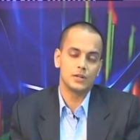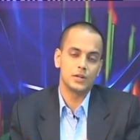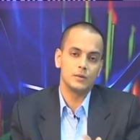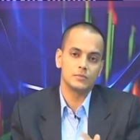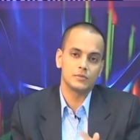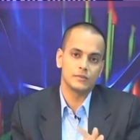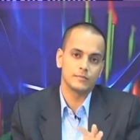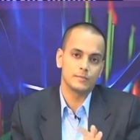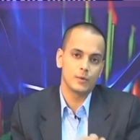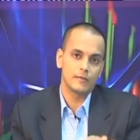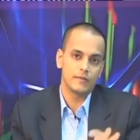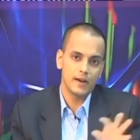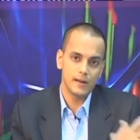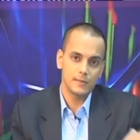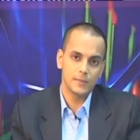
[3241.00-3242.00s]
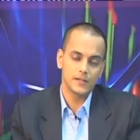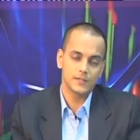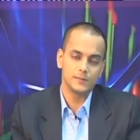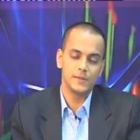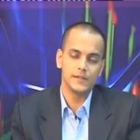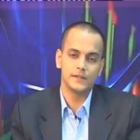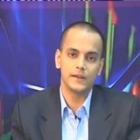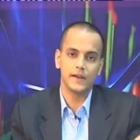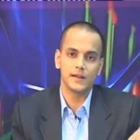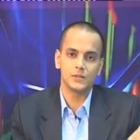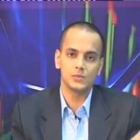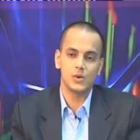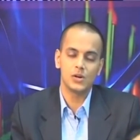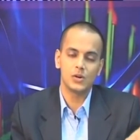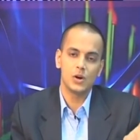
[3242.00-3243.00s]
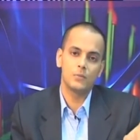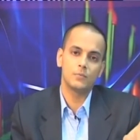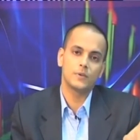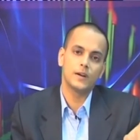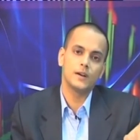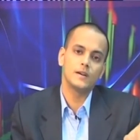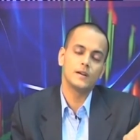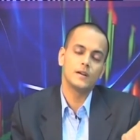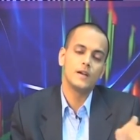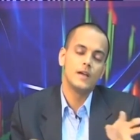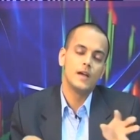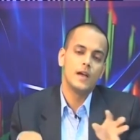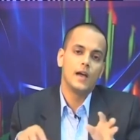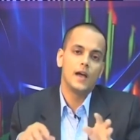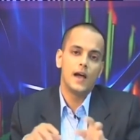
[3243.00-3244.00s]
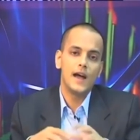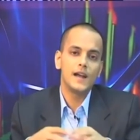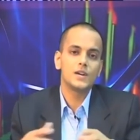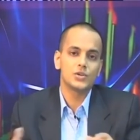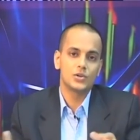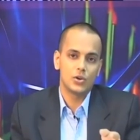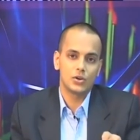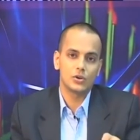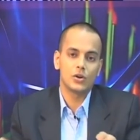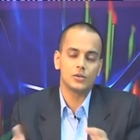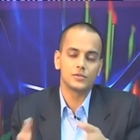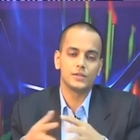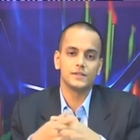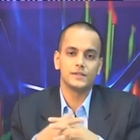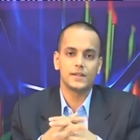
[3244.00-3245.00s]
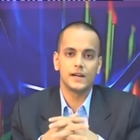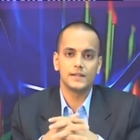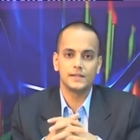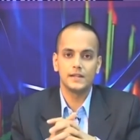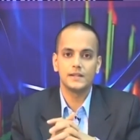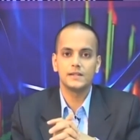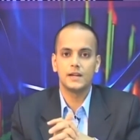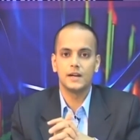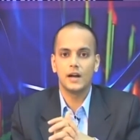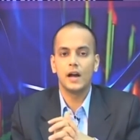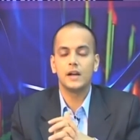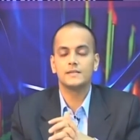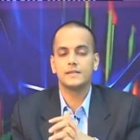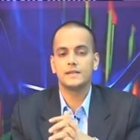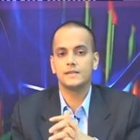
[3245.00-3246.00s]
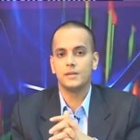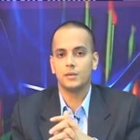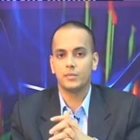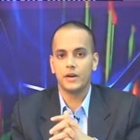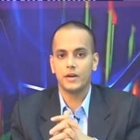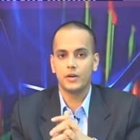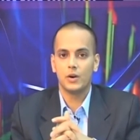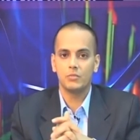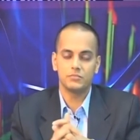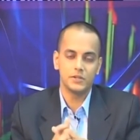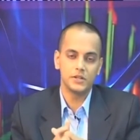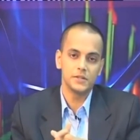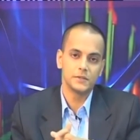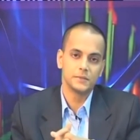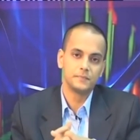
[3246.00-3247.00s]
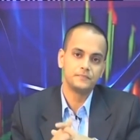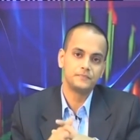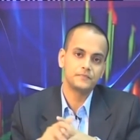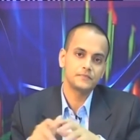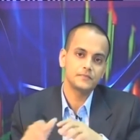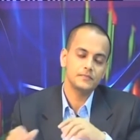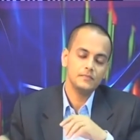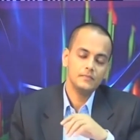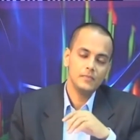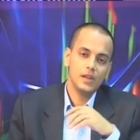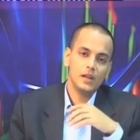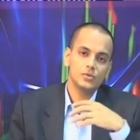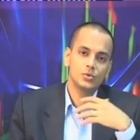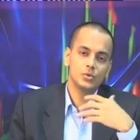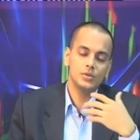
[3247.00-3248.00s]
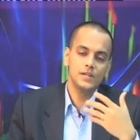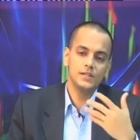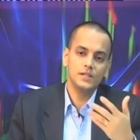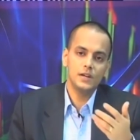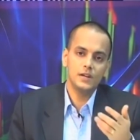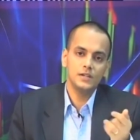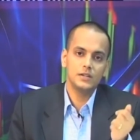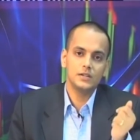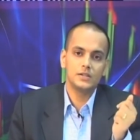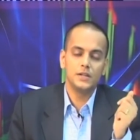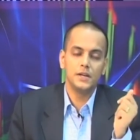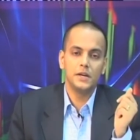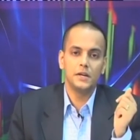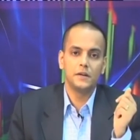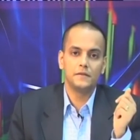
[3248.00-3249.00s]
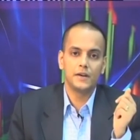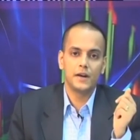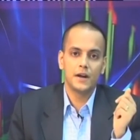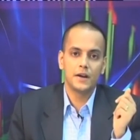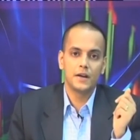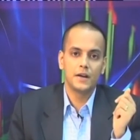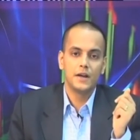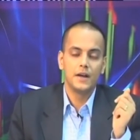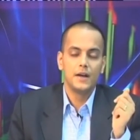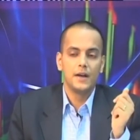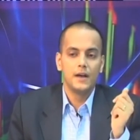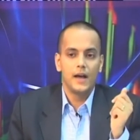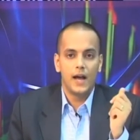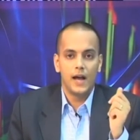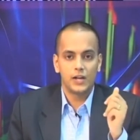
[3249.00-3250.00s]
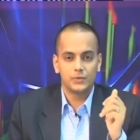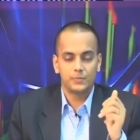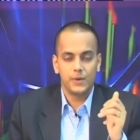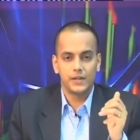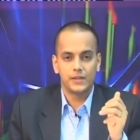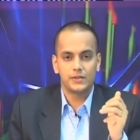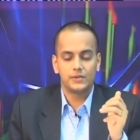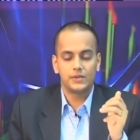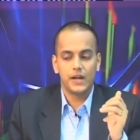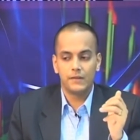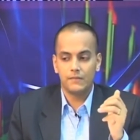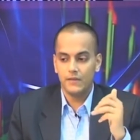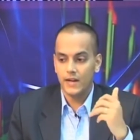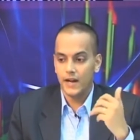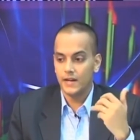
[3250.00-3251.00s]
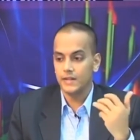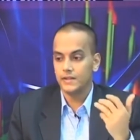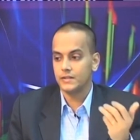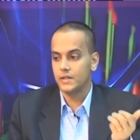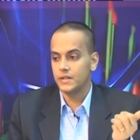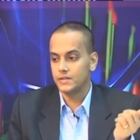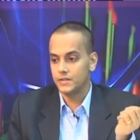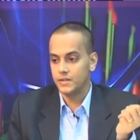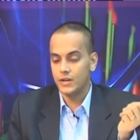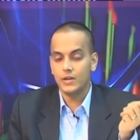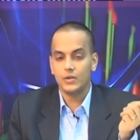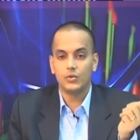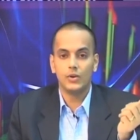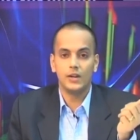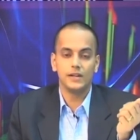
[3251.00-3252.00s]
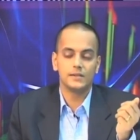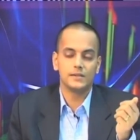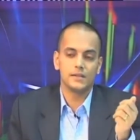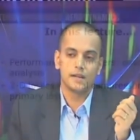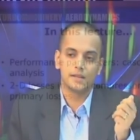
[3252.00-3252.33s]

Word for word: in terms of profile plus mixing as one component and shock losses as a, as a separate component. So, these are the different aspects that we had discussed in today's